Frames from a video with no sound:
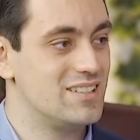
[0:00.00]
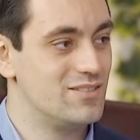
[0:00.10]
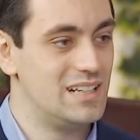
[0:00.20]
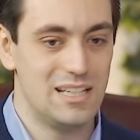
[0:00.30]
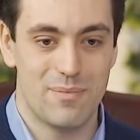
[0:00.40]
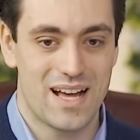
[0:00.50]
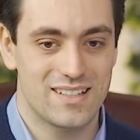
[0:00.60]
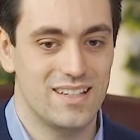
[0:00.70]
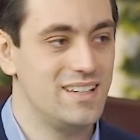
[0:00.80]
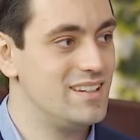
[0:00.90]
to really
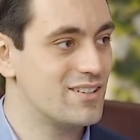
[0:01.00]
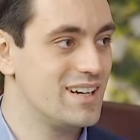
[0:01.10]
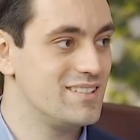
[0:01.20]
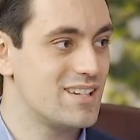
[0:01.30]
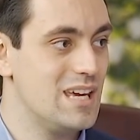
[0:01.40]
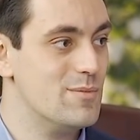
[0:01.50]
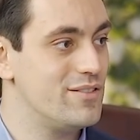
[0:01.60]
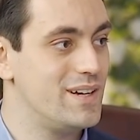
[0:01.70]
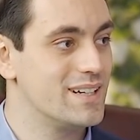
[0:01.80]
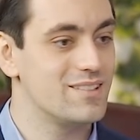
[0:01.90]
matter in the grand scheme of
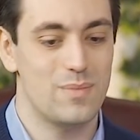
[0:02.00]
things.